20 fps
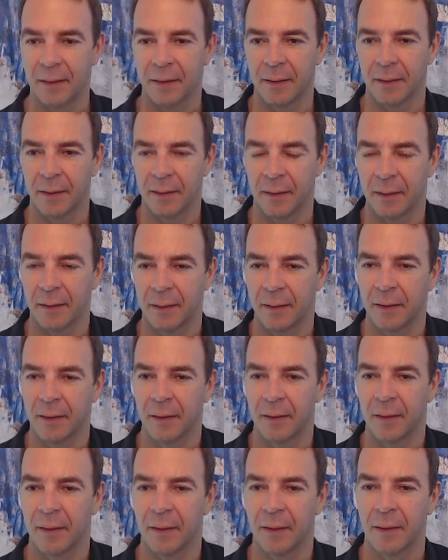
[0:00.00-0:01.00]

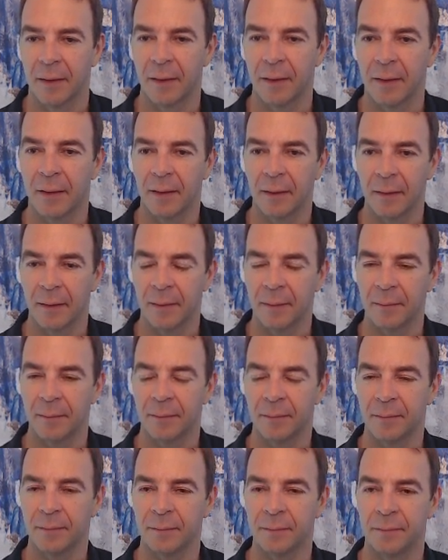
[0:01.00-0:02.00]

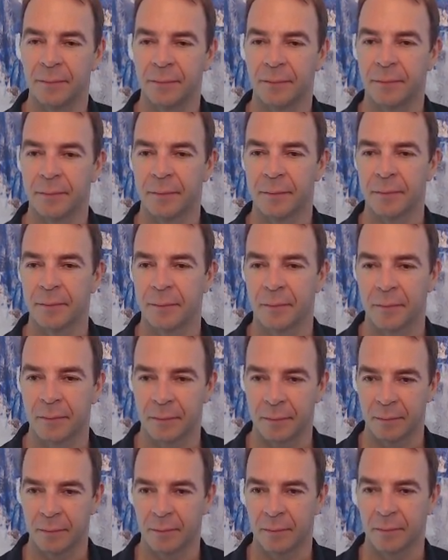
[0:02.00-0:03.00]

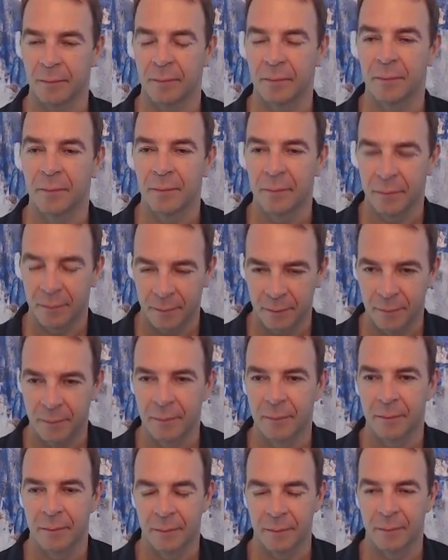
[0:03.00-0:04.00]

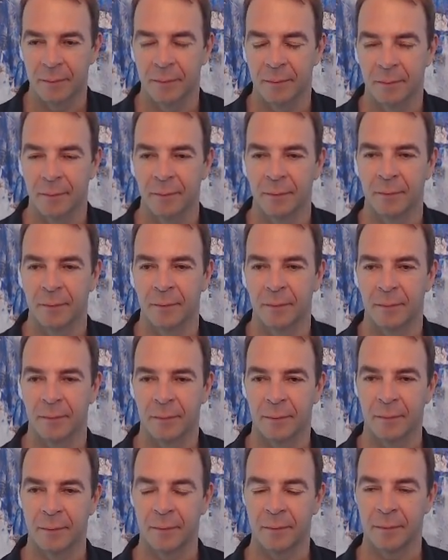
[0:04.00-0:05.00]

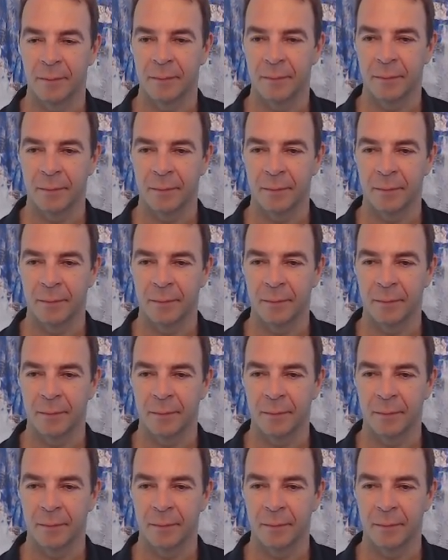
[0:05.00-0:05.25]
This person isn't speaking.